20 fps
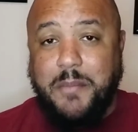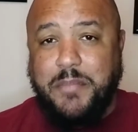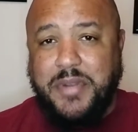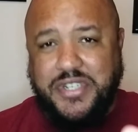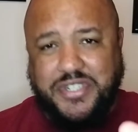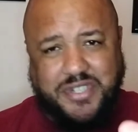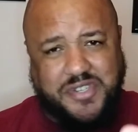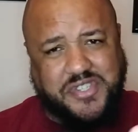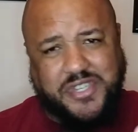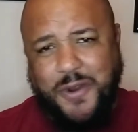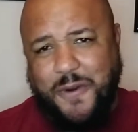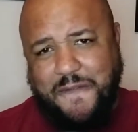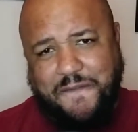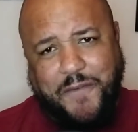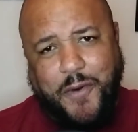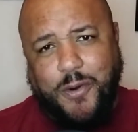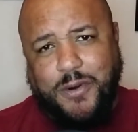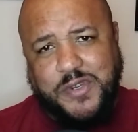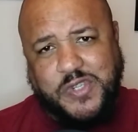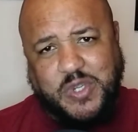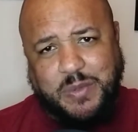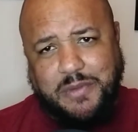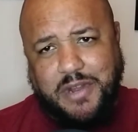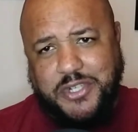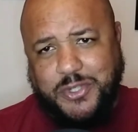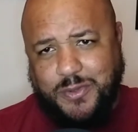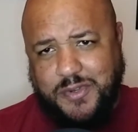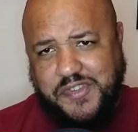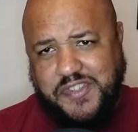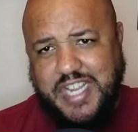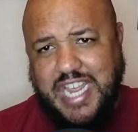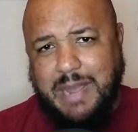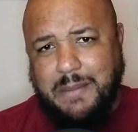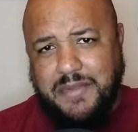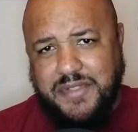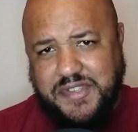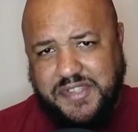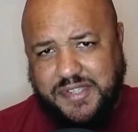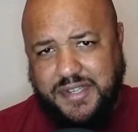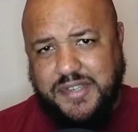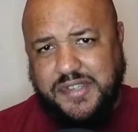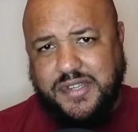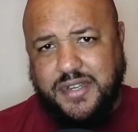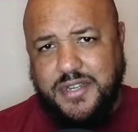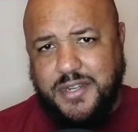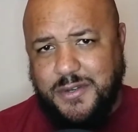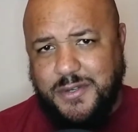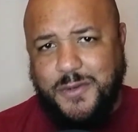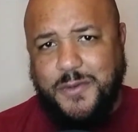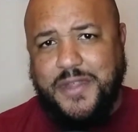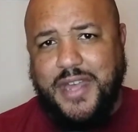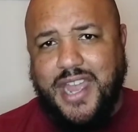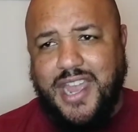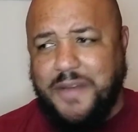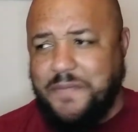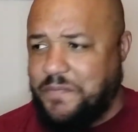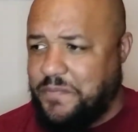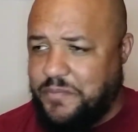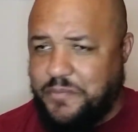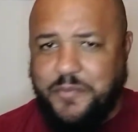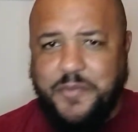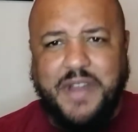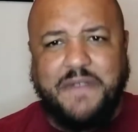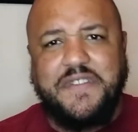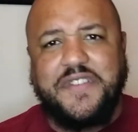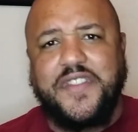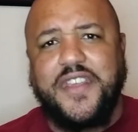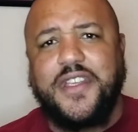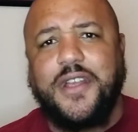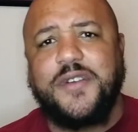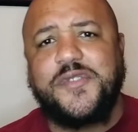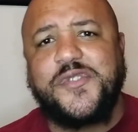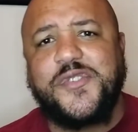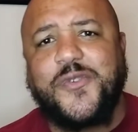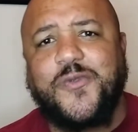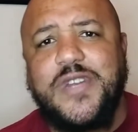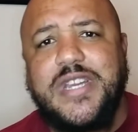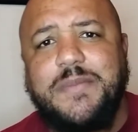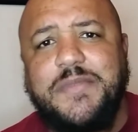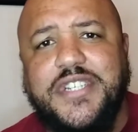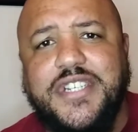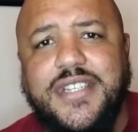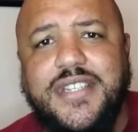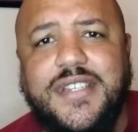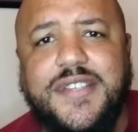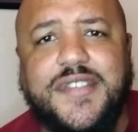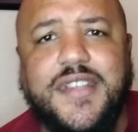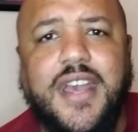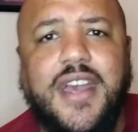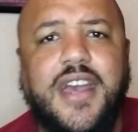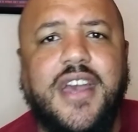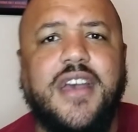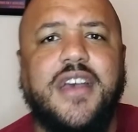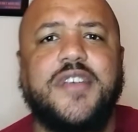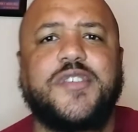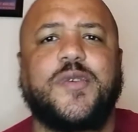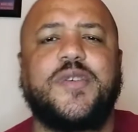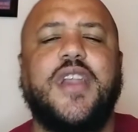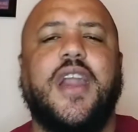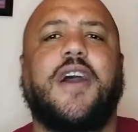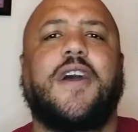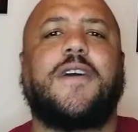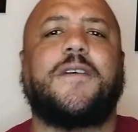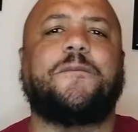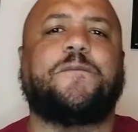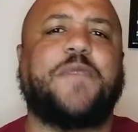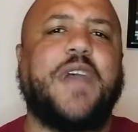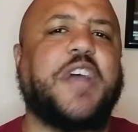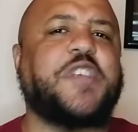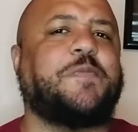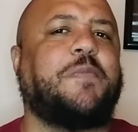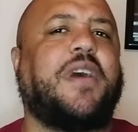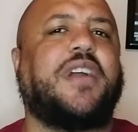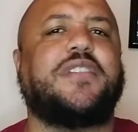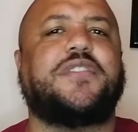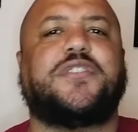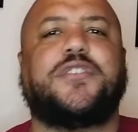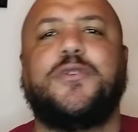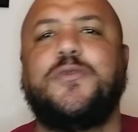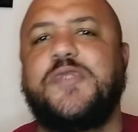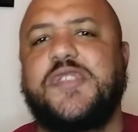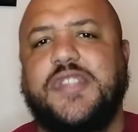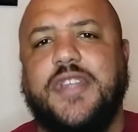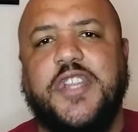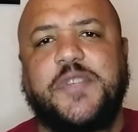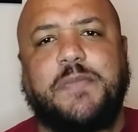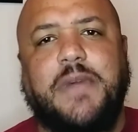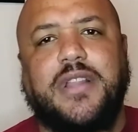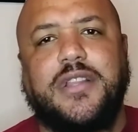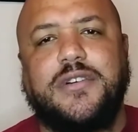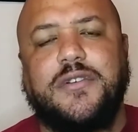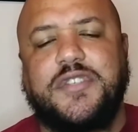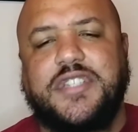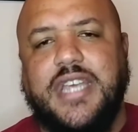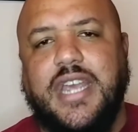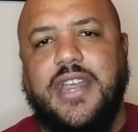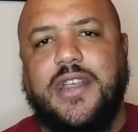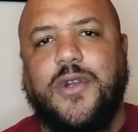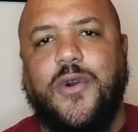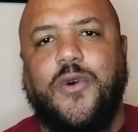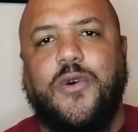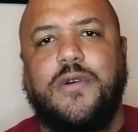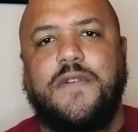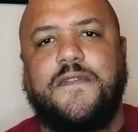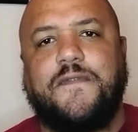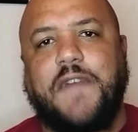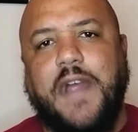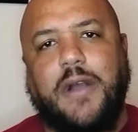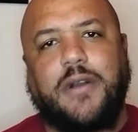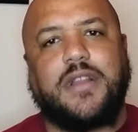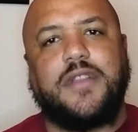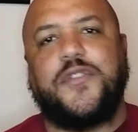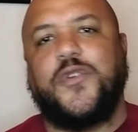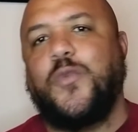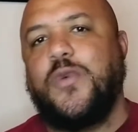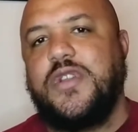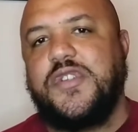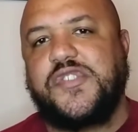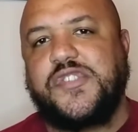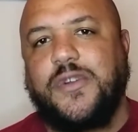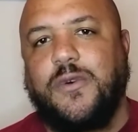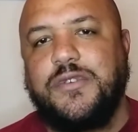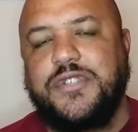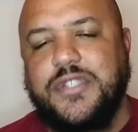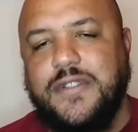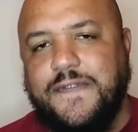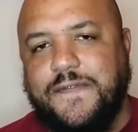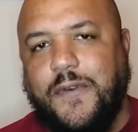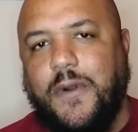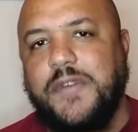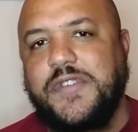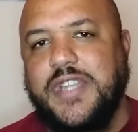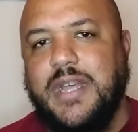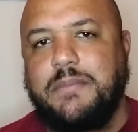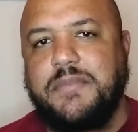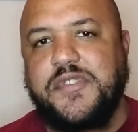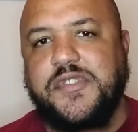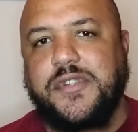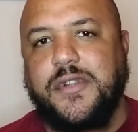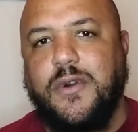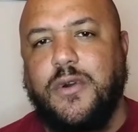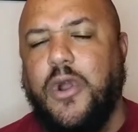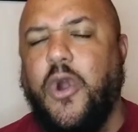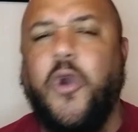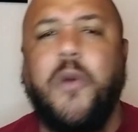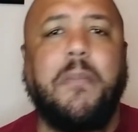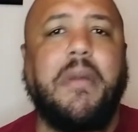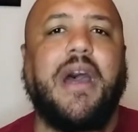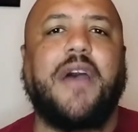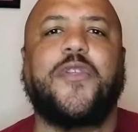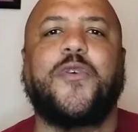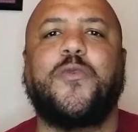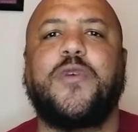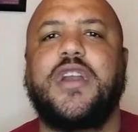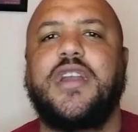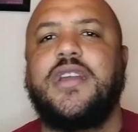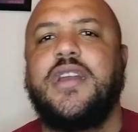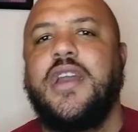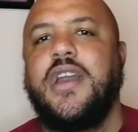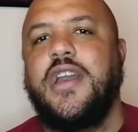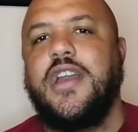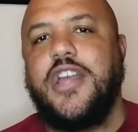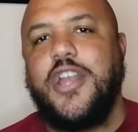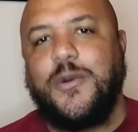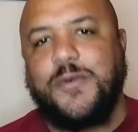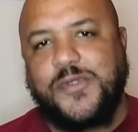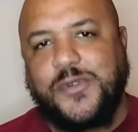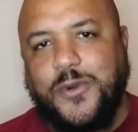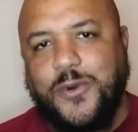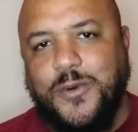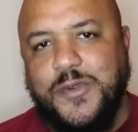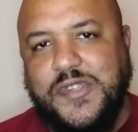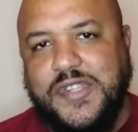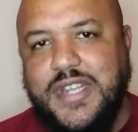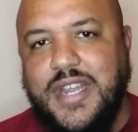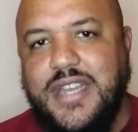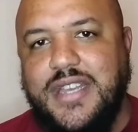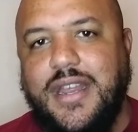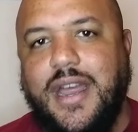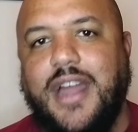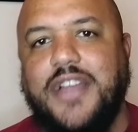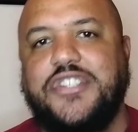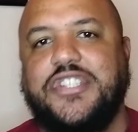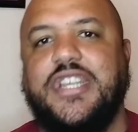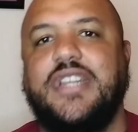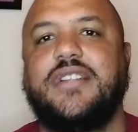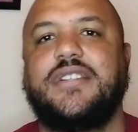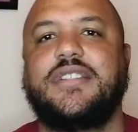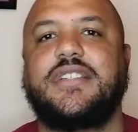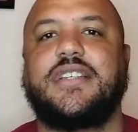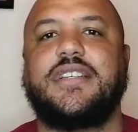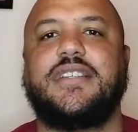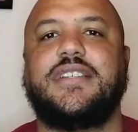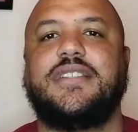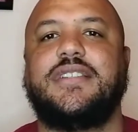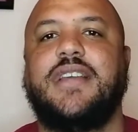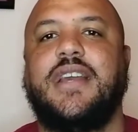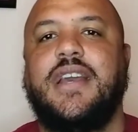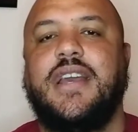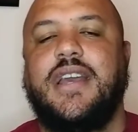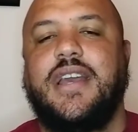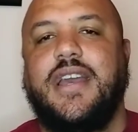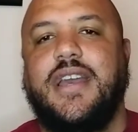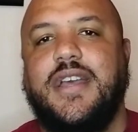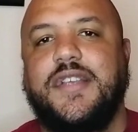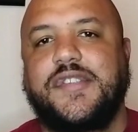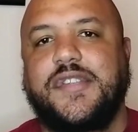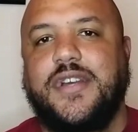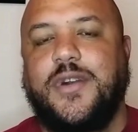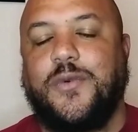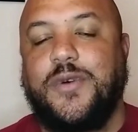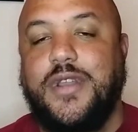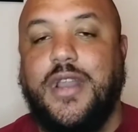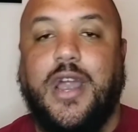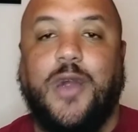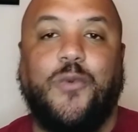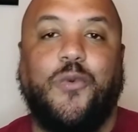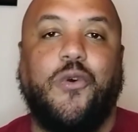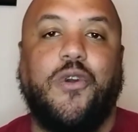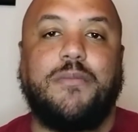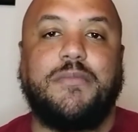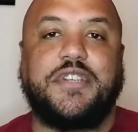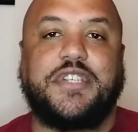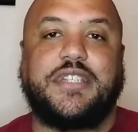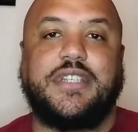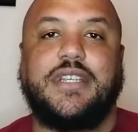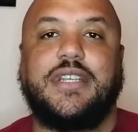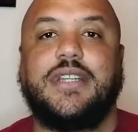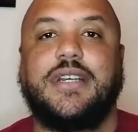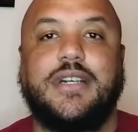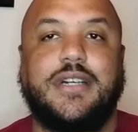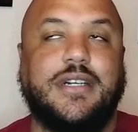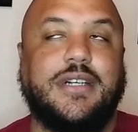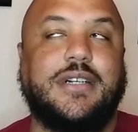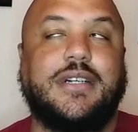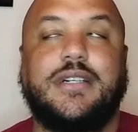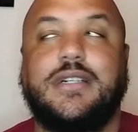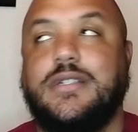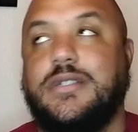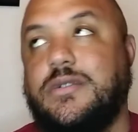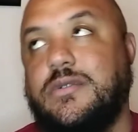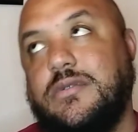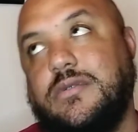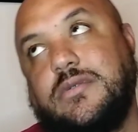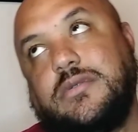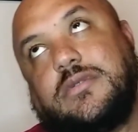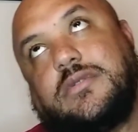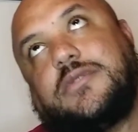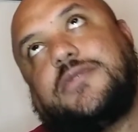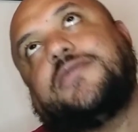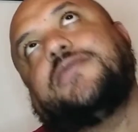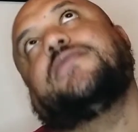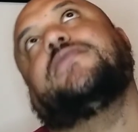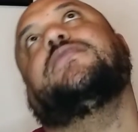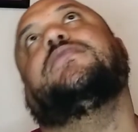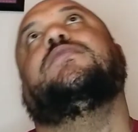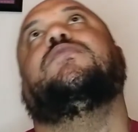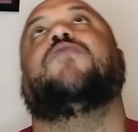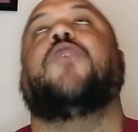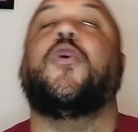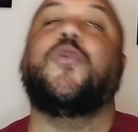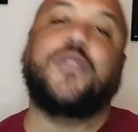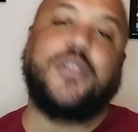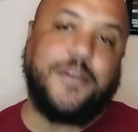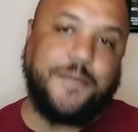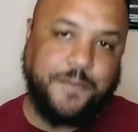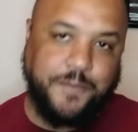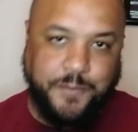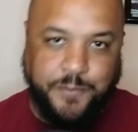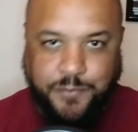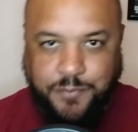But just don't focus so much on Sam and the sister. You do that, everything else is cream cheese. So y'all, that's my two cents, my little take on Falcon and the Winter Soldier, the first episode. Oh, and by the way, it was cool seeing Don Cheadle again as, uh, well, not War Machine, uh, Rhodey.